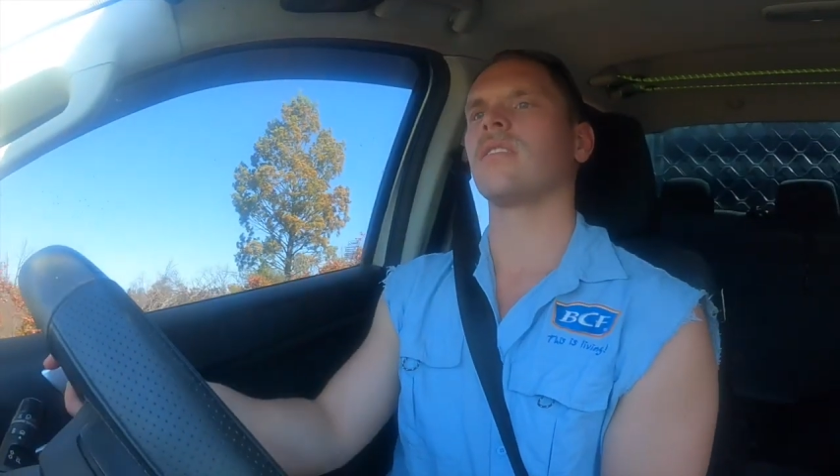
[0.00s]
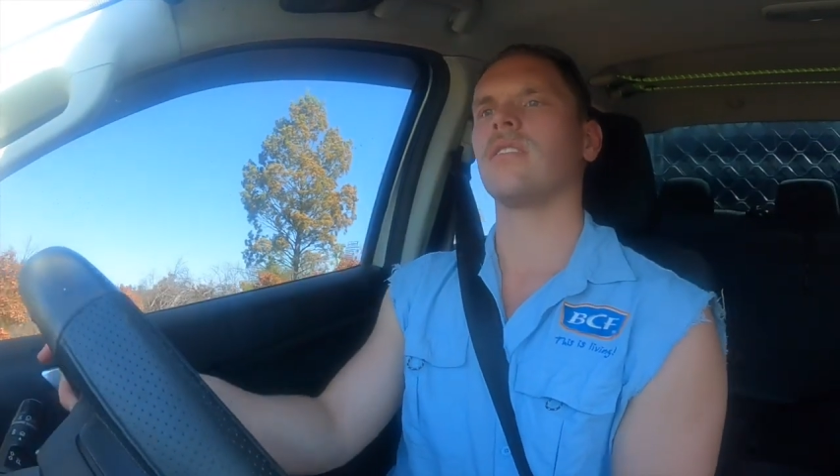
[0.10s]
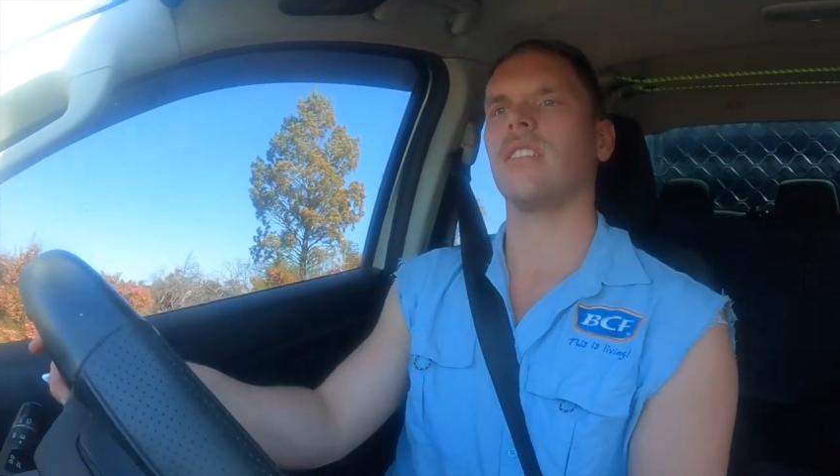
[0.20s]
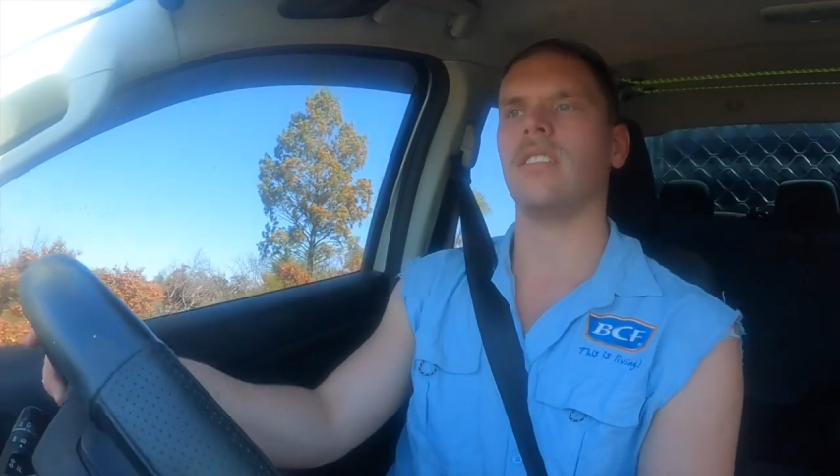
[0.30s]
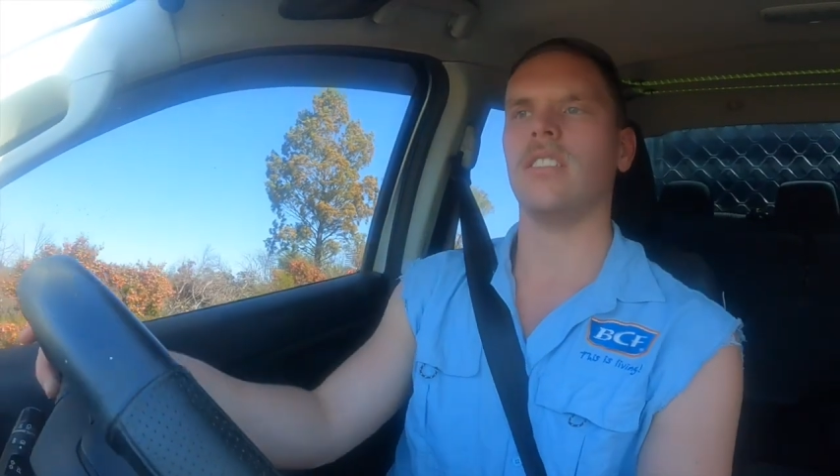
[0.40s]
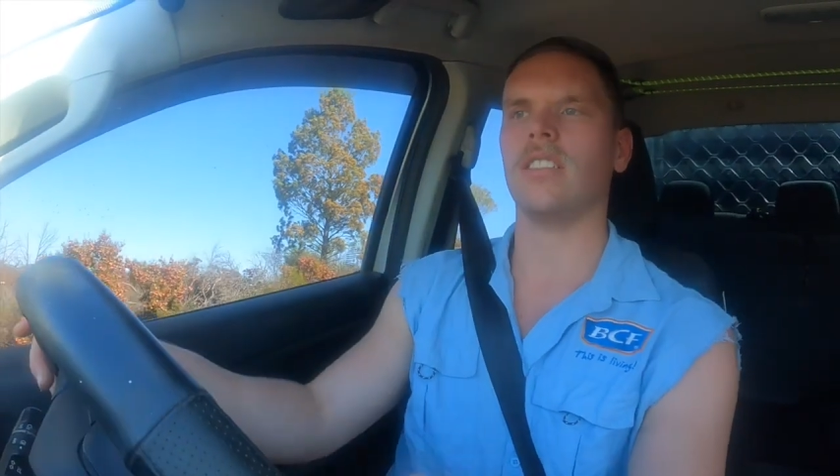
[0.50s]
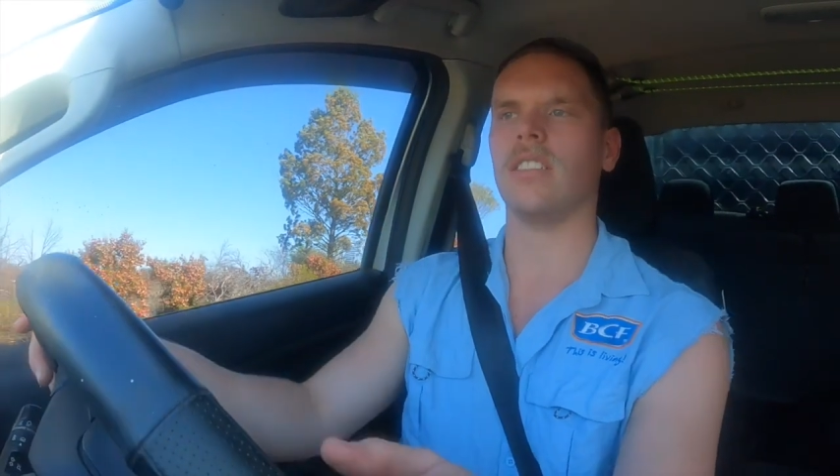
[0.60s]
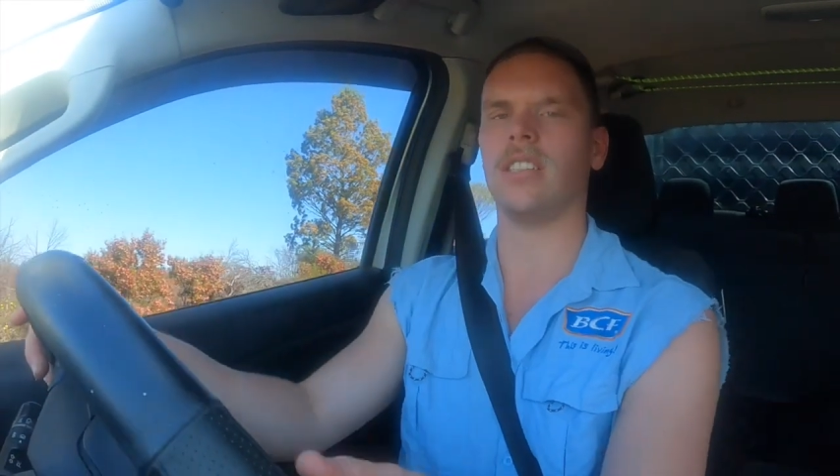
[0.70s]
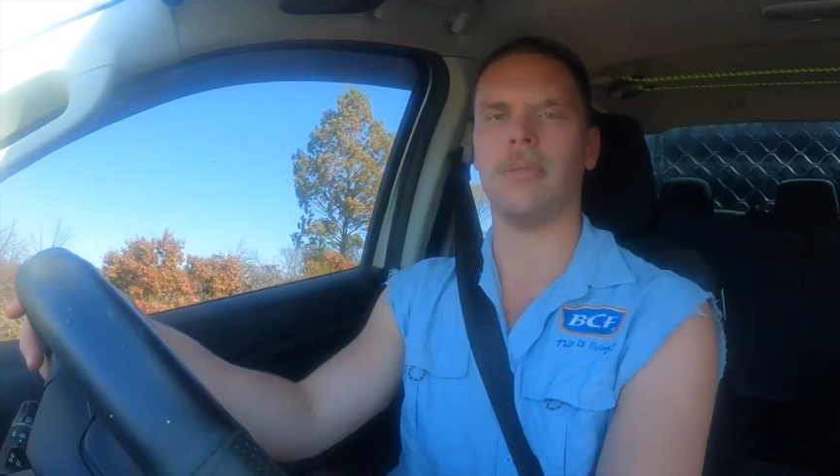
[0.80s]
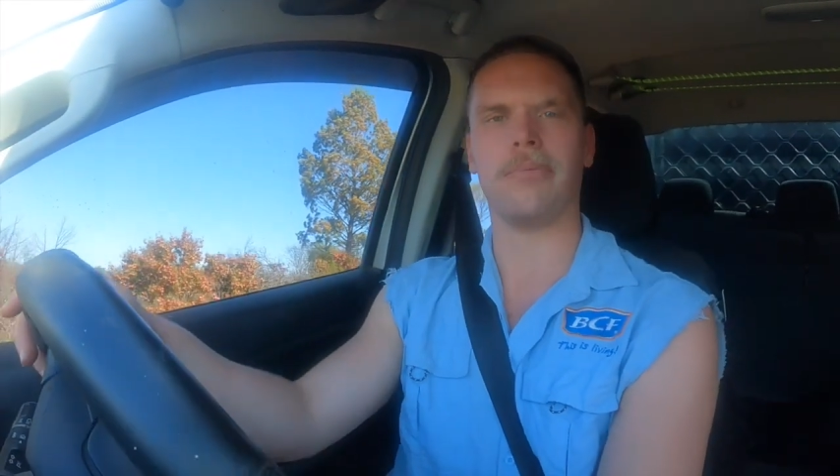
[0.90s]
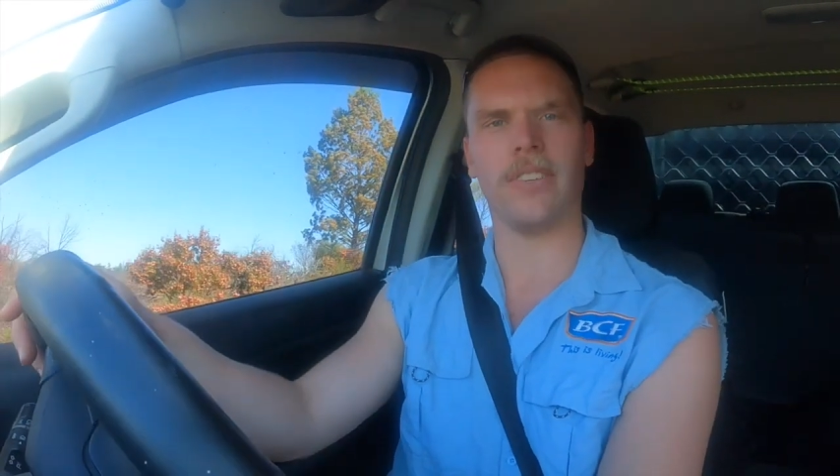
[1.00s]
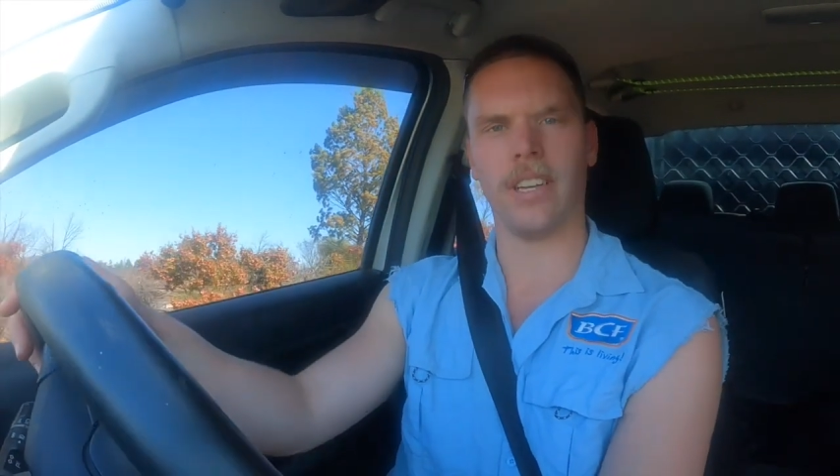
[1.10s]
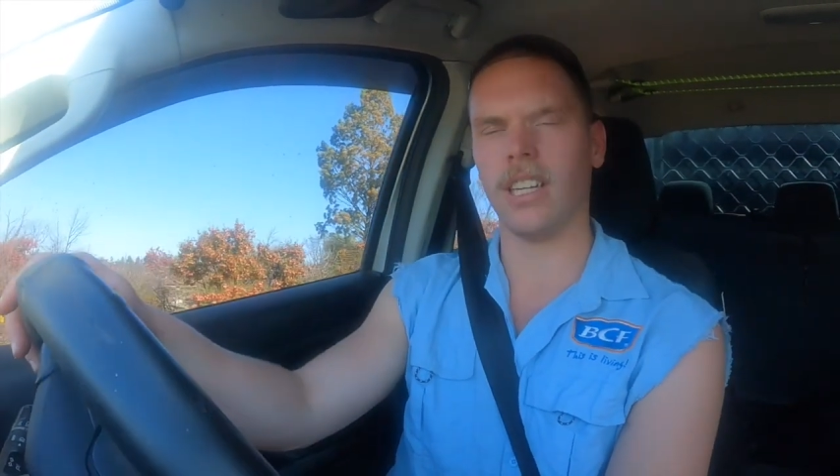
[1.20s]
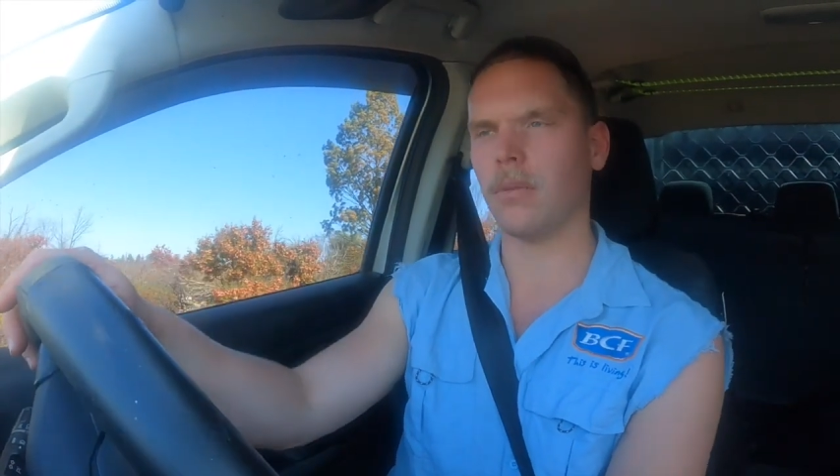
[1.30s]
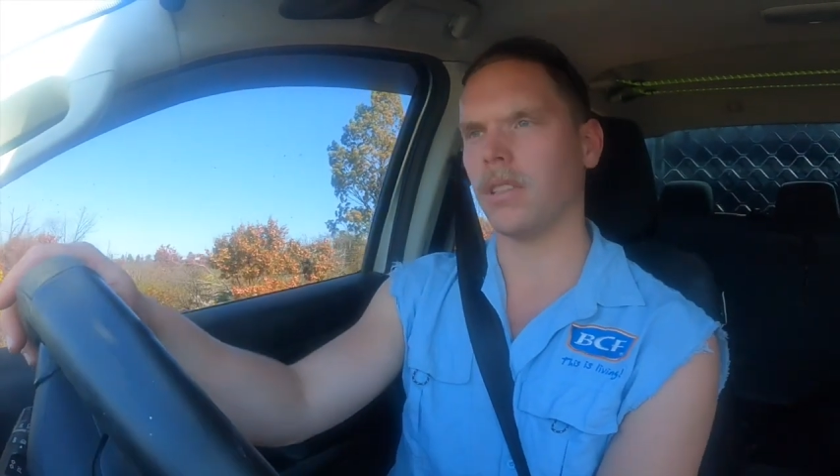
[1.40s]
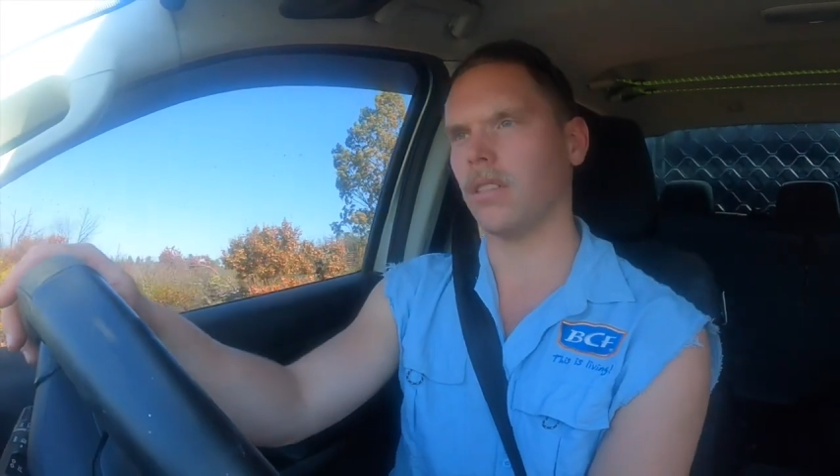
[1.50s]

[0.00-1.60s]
So just a tip for anyone